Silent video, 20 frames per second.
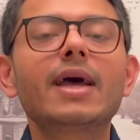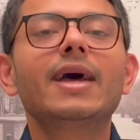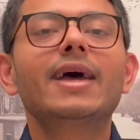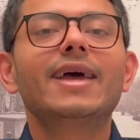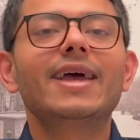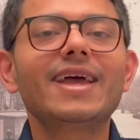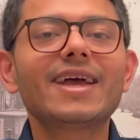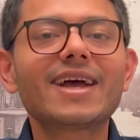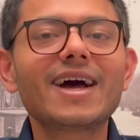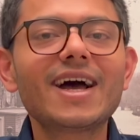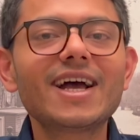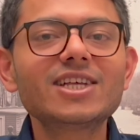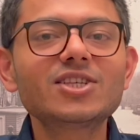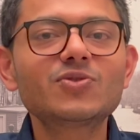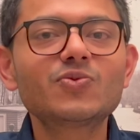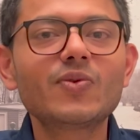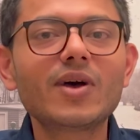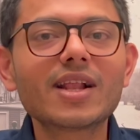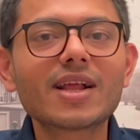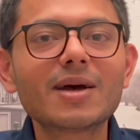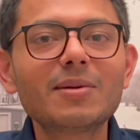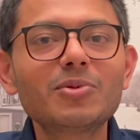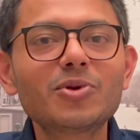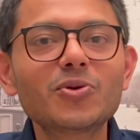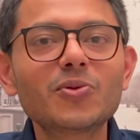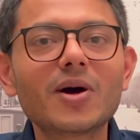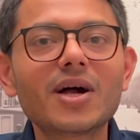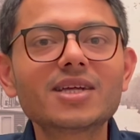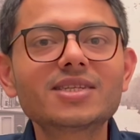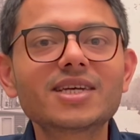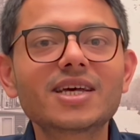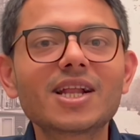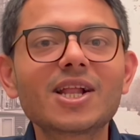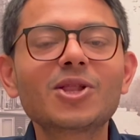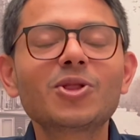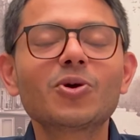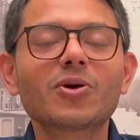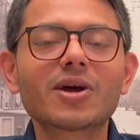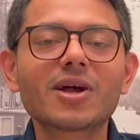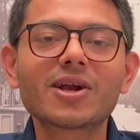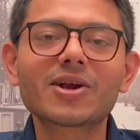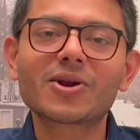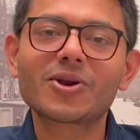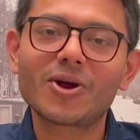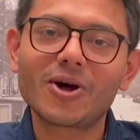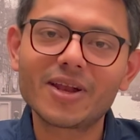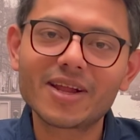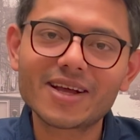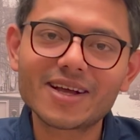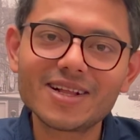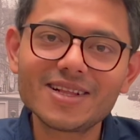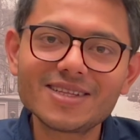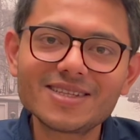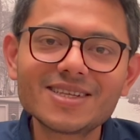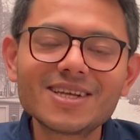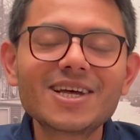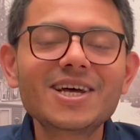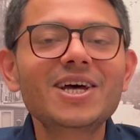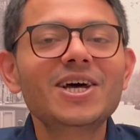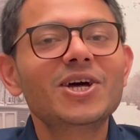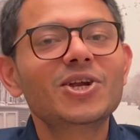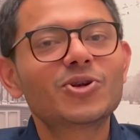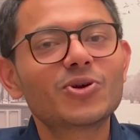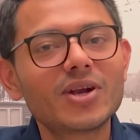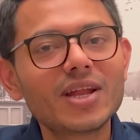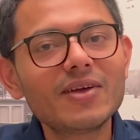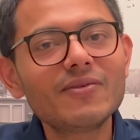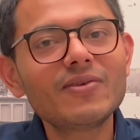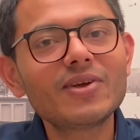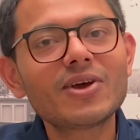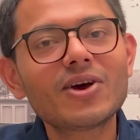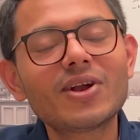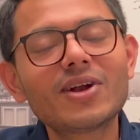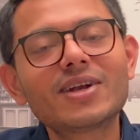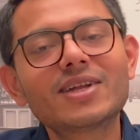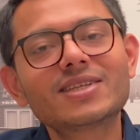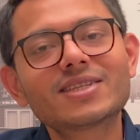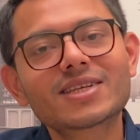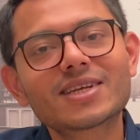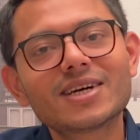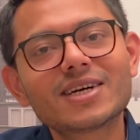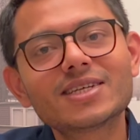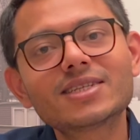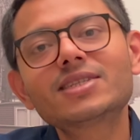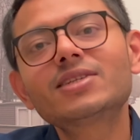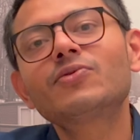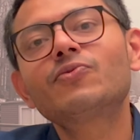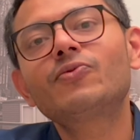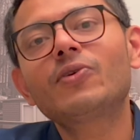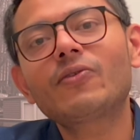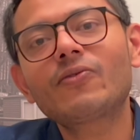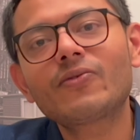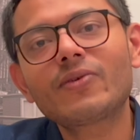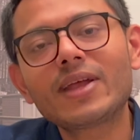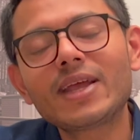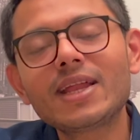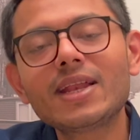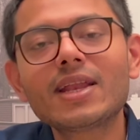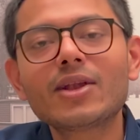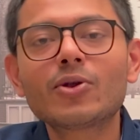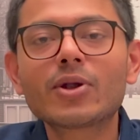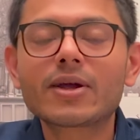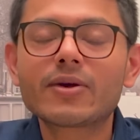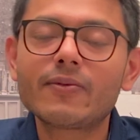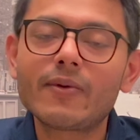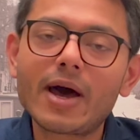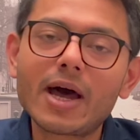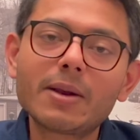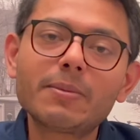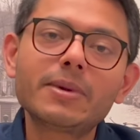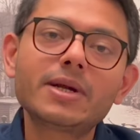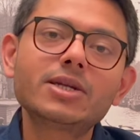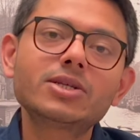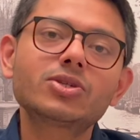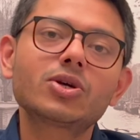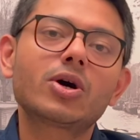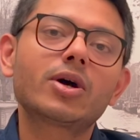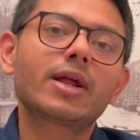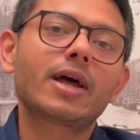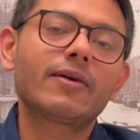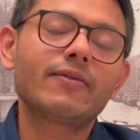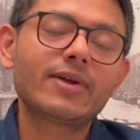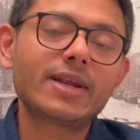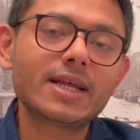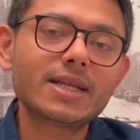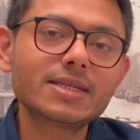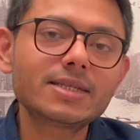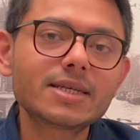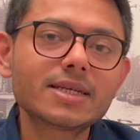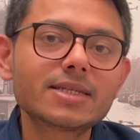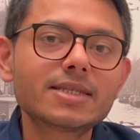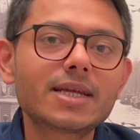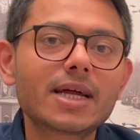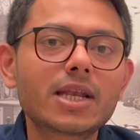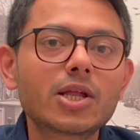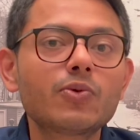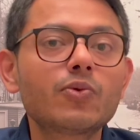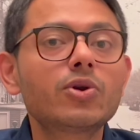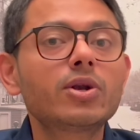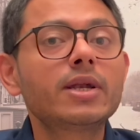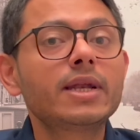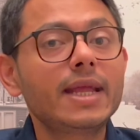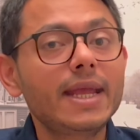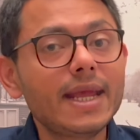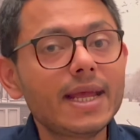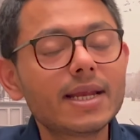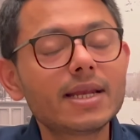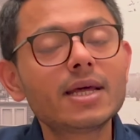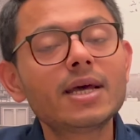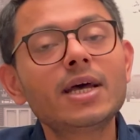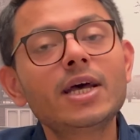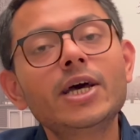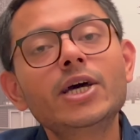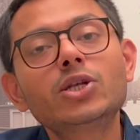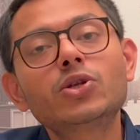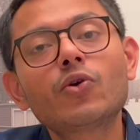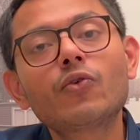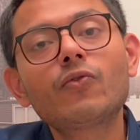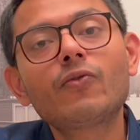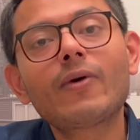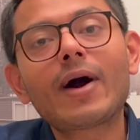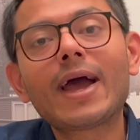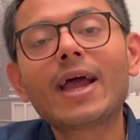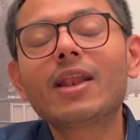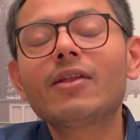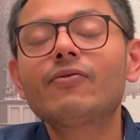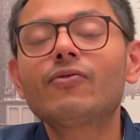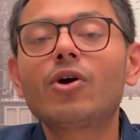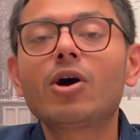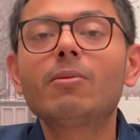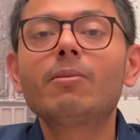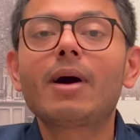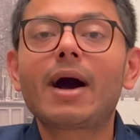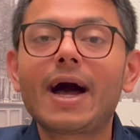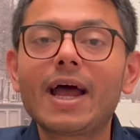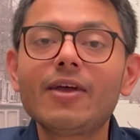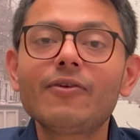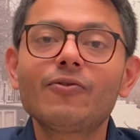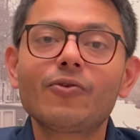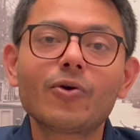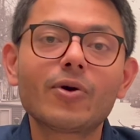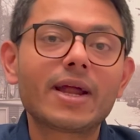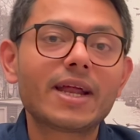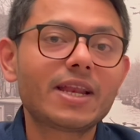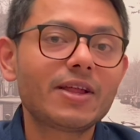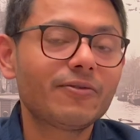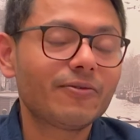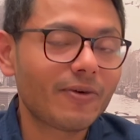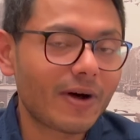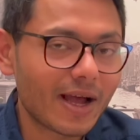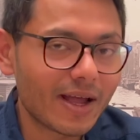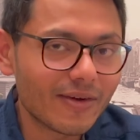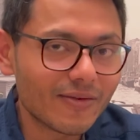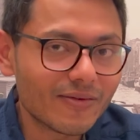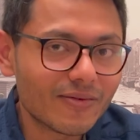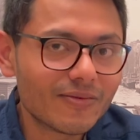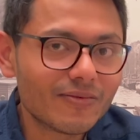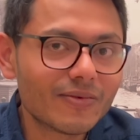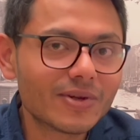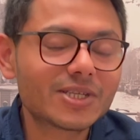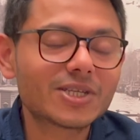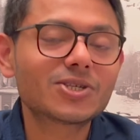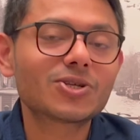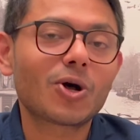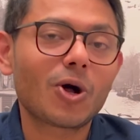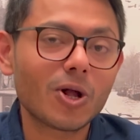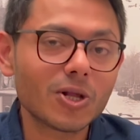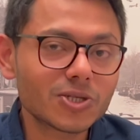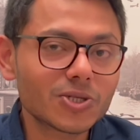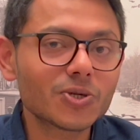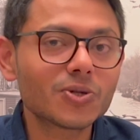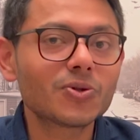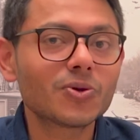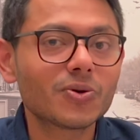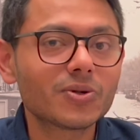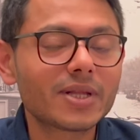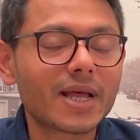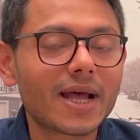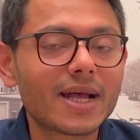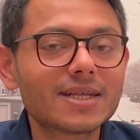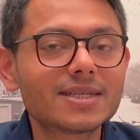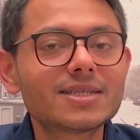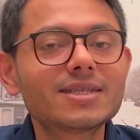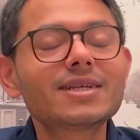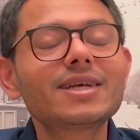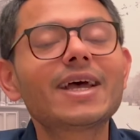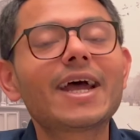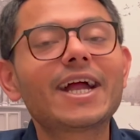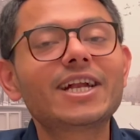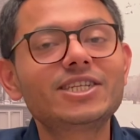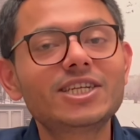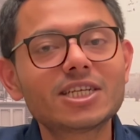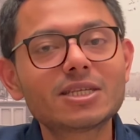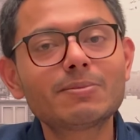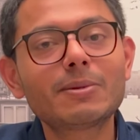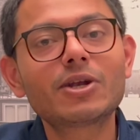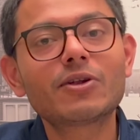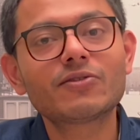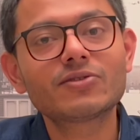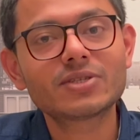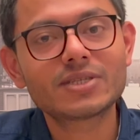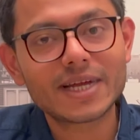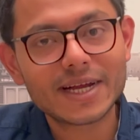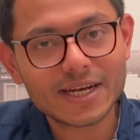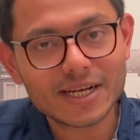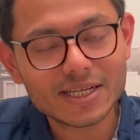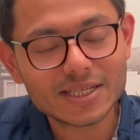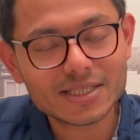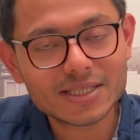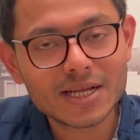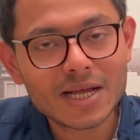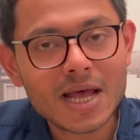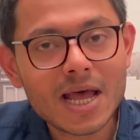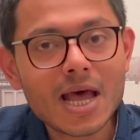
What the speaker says: Hey guys, welcome to our channel Nooker Chronicles. Today we're going to discuss 15 requirements or evidences that you would need to file Form I-485, which is also known as Adjustment of Status.